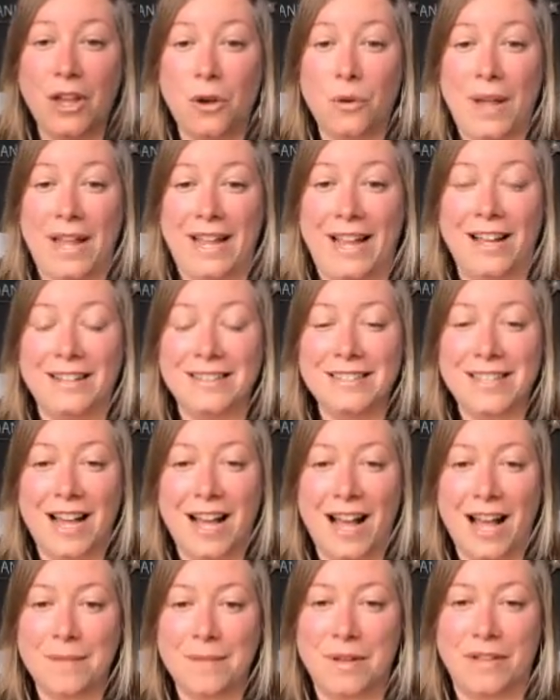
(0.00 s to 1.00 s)
Okay, on
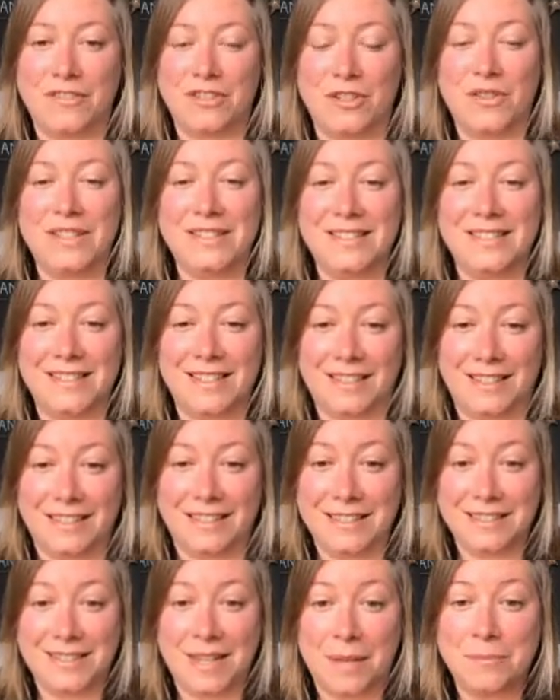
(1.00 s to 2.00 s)
top of, so this is the
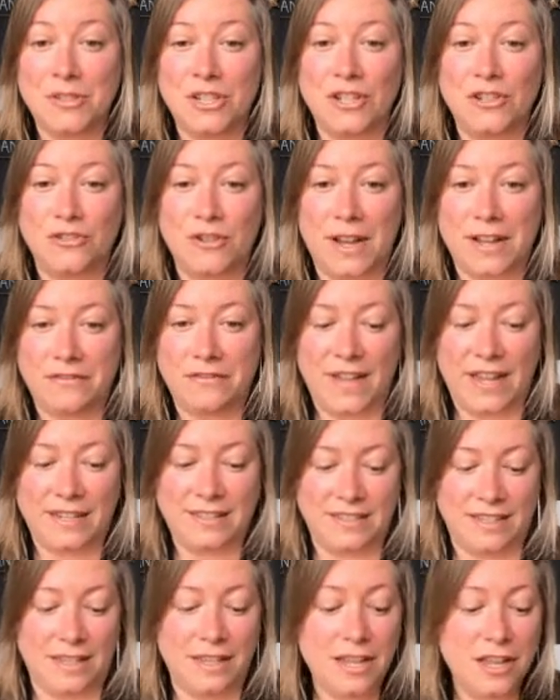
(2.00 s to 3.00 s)
consumption
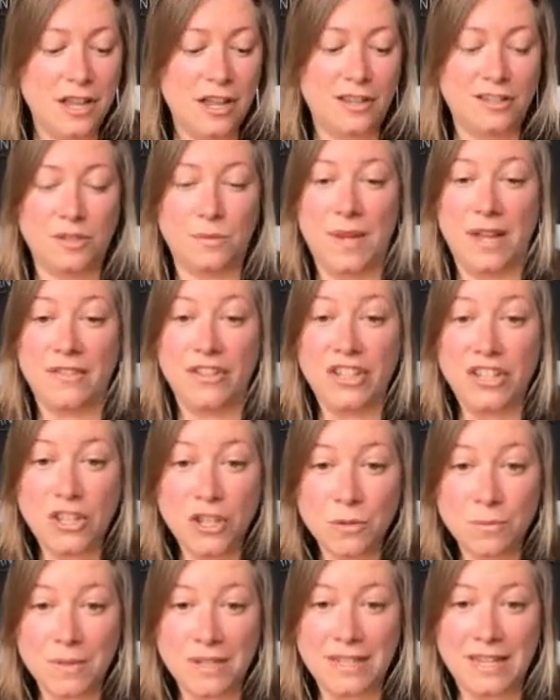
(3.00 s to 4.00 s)
trifecta. So we have
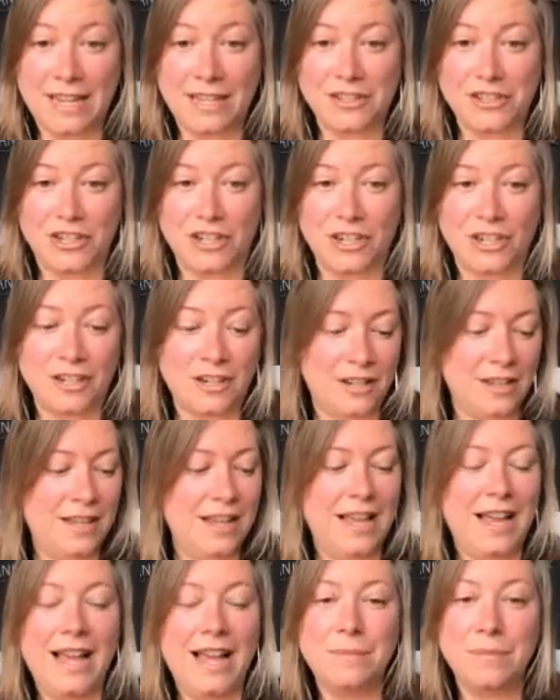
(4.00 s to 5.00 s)
human nature
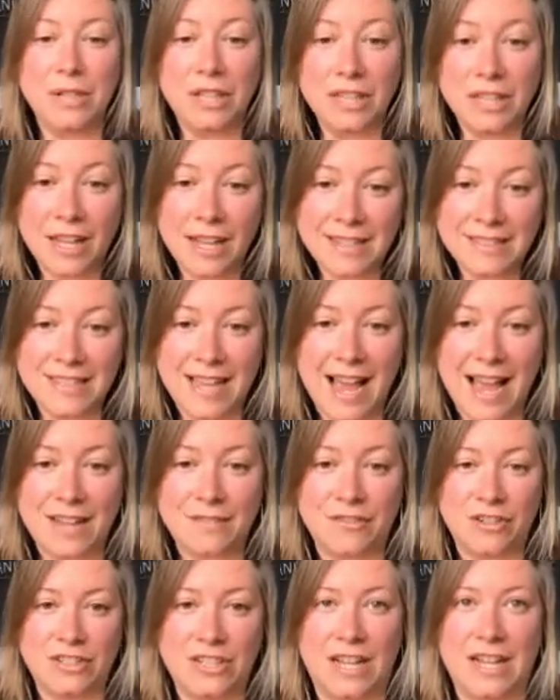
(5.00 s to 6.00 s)
plus
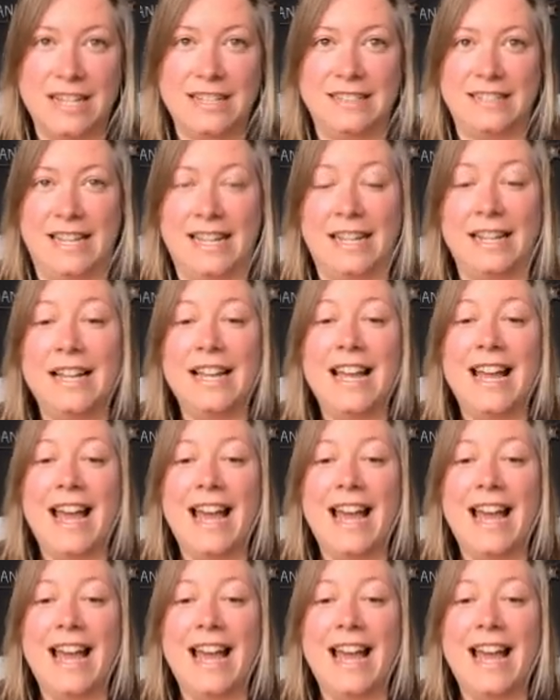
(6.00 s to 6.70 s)
advertising.